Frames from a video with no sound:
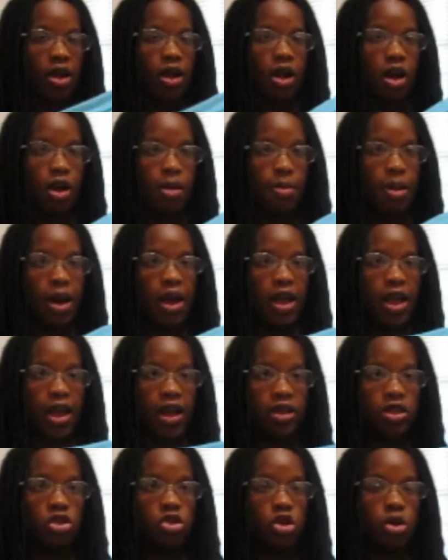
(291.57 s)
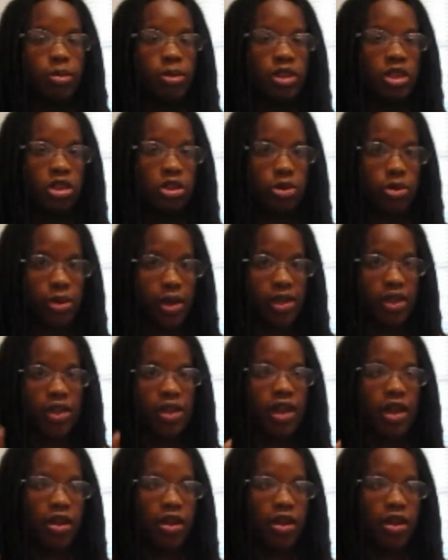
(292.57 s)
I had so much credit